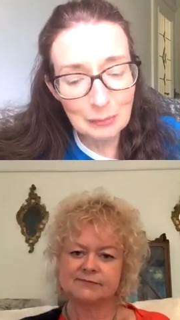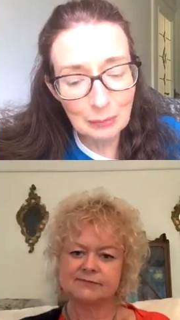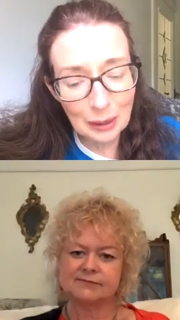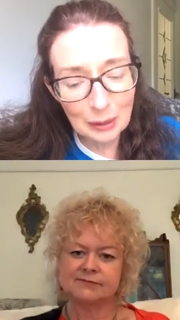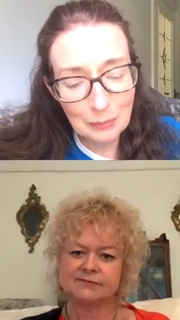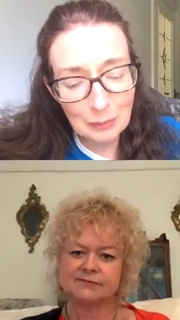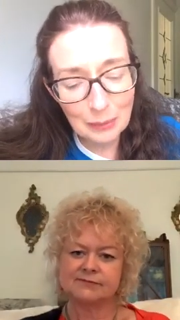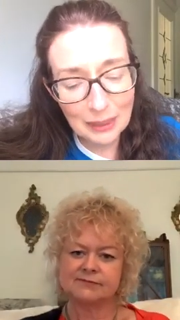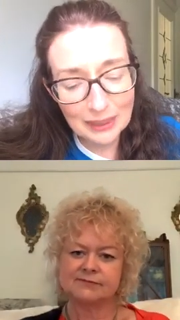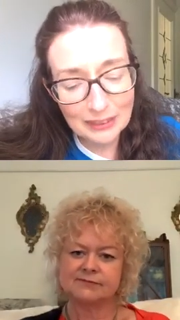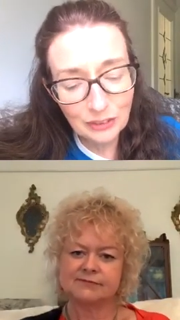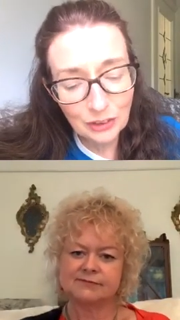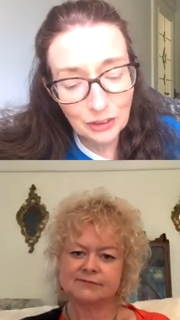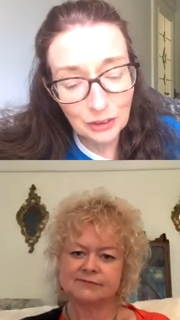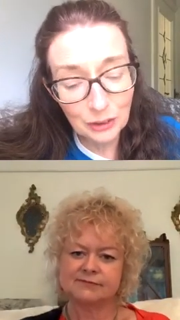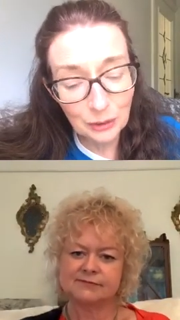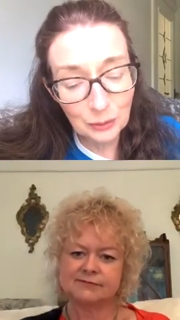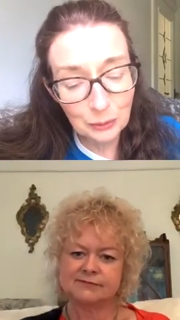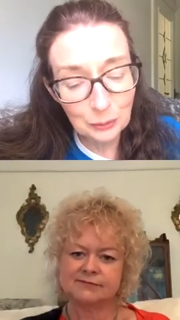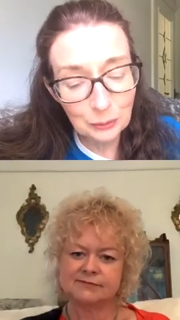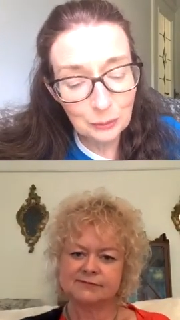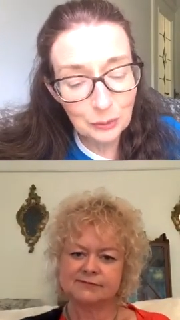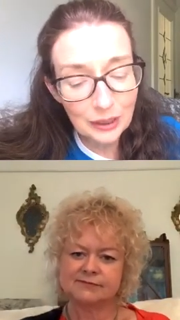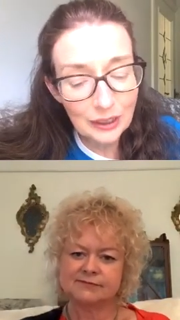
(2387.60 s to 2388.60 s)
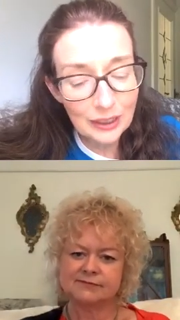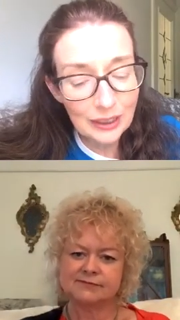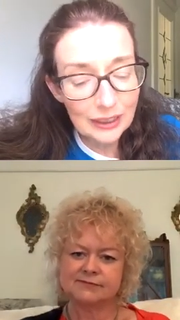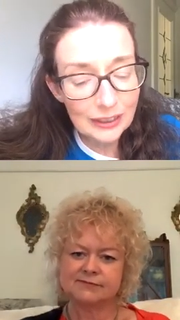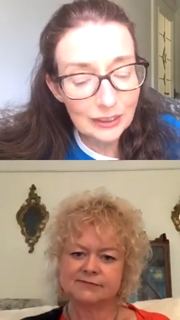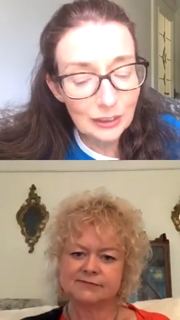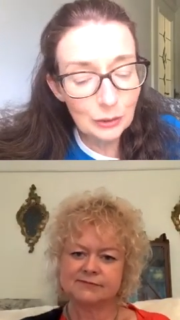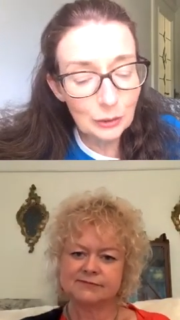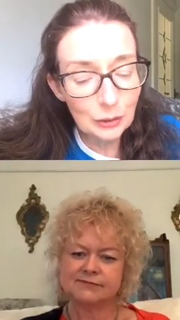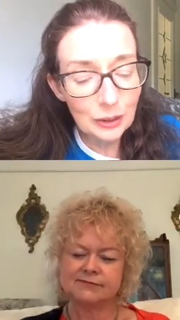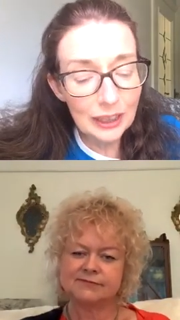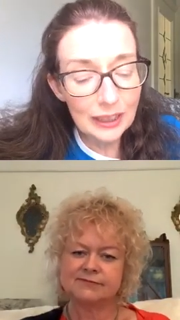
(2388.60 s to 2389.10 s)
Speaker 1: I met you, you
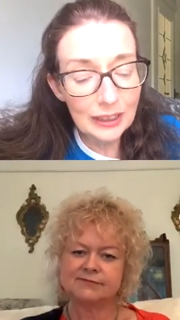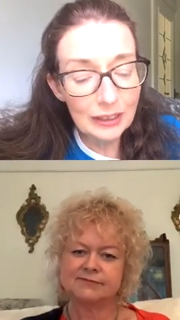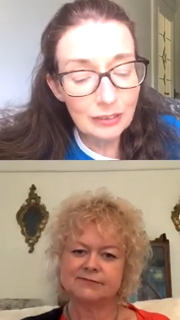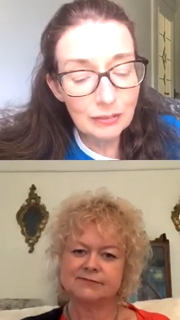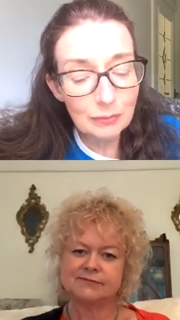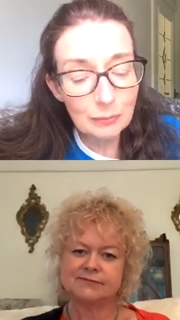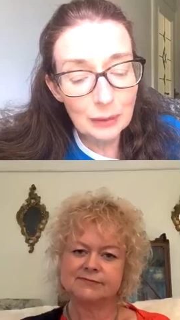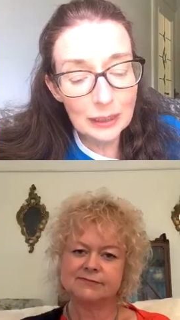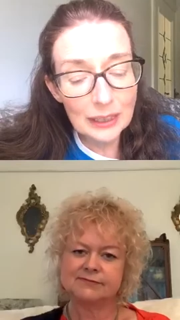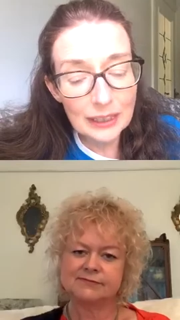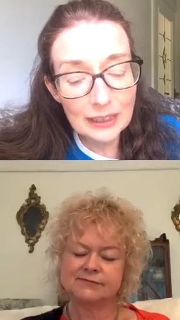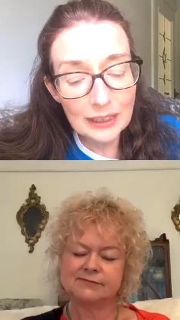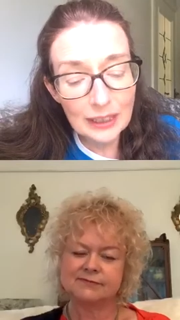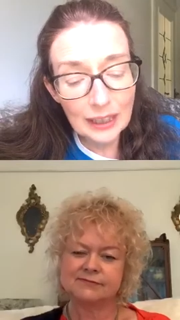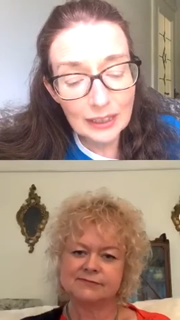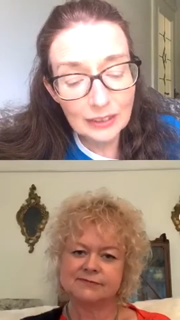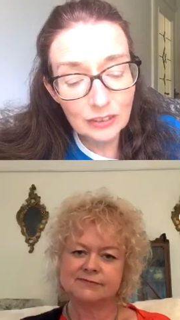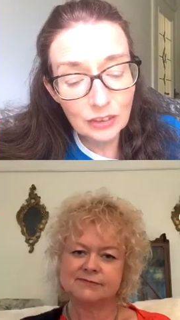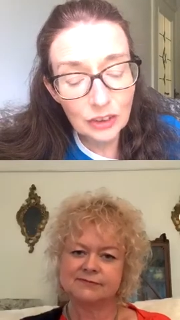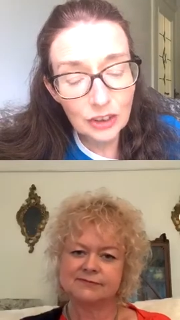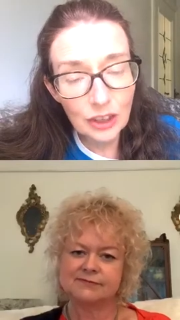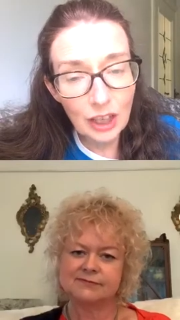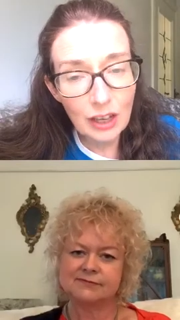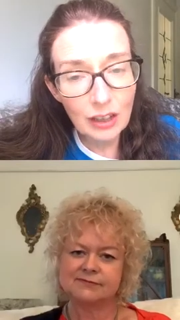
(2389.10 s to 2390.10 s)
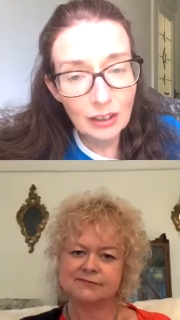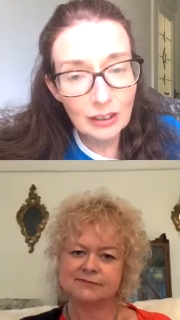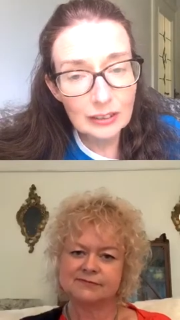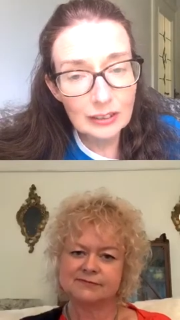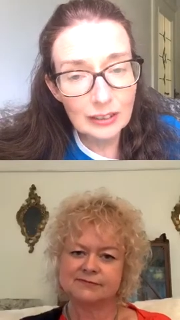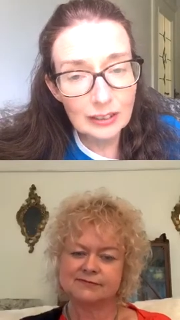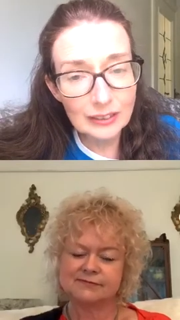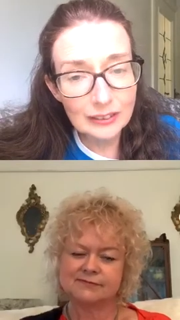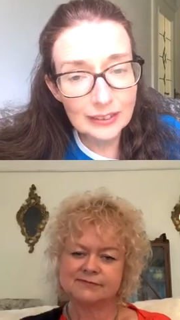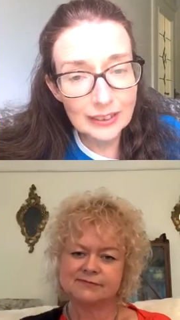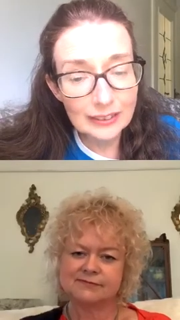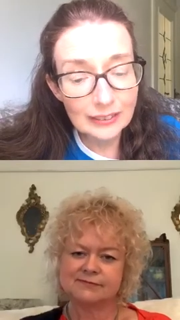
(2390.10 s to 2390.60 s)
gave me a chocolate
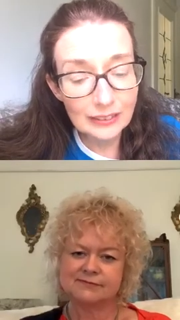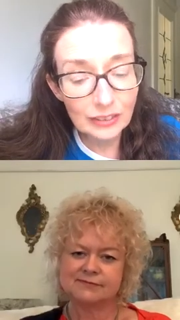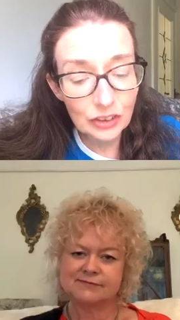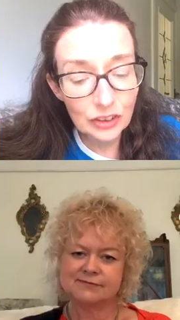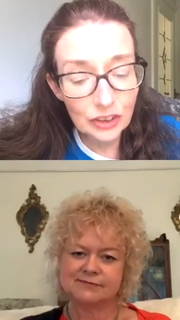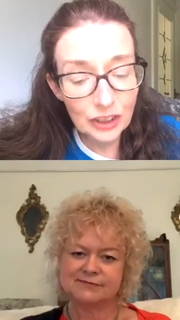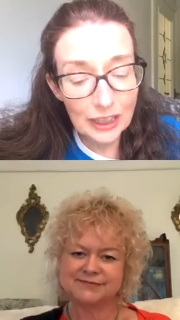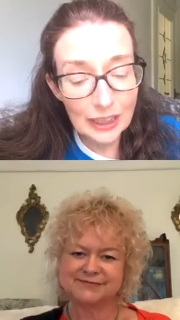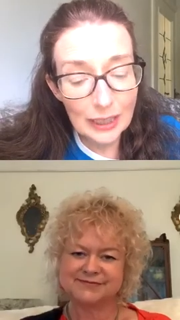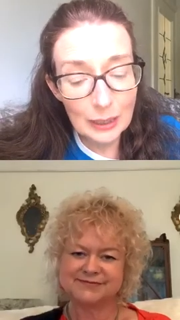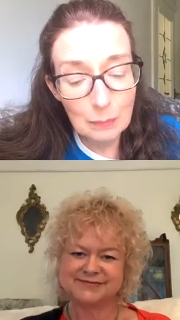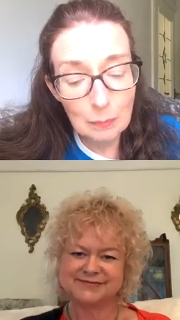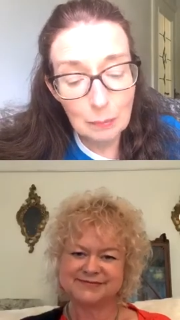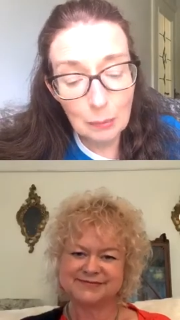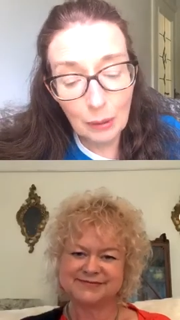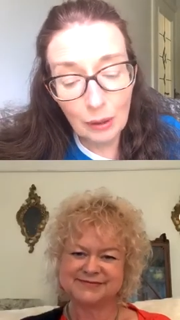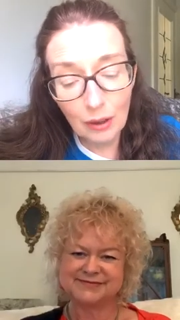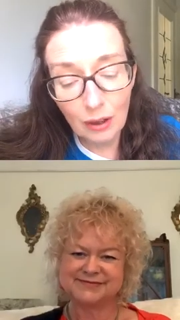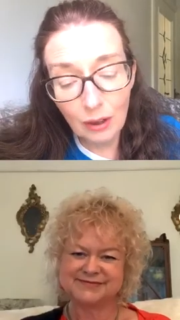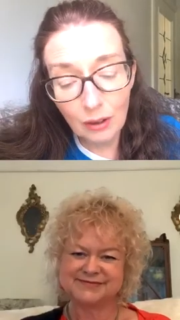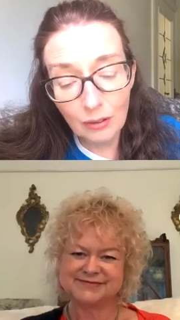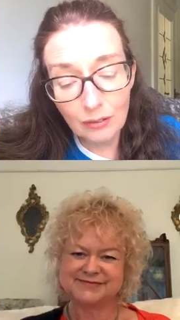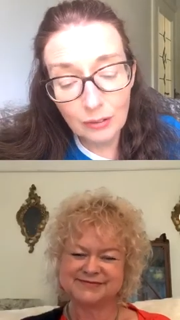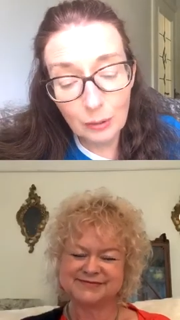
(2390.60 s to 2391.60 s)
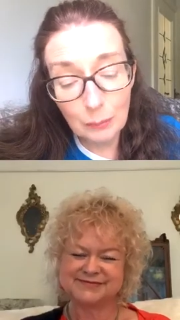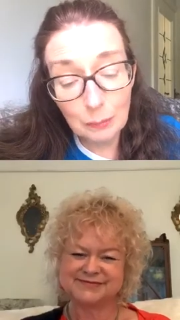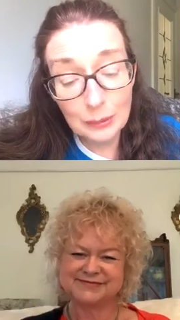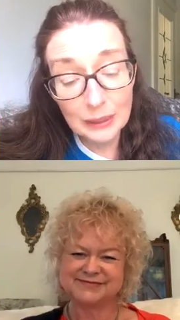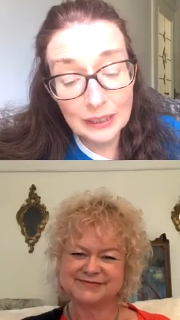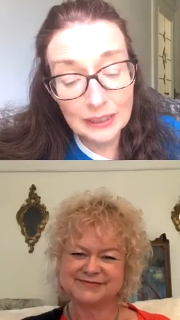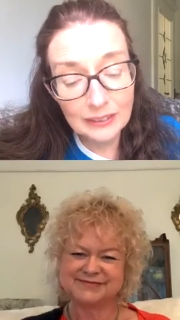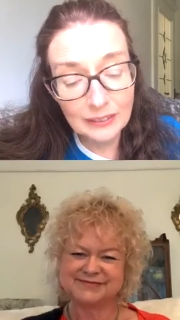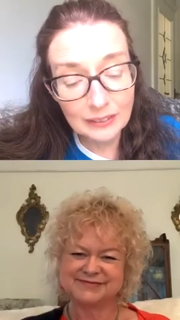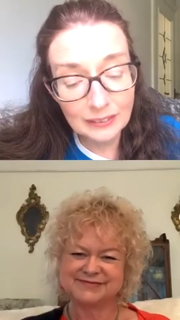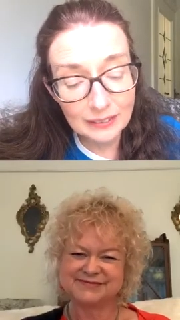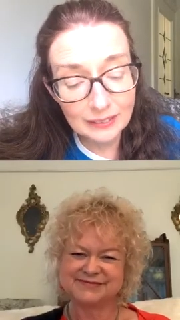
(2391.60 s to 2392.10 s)
in the shape of a
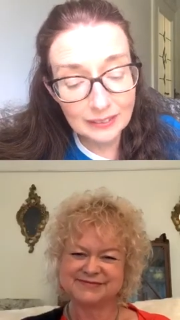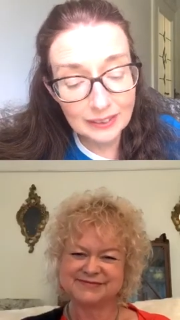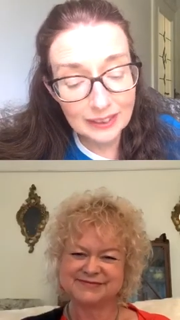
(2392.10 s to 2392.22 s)
penis.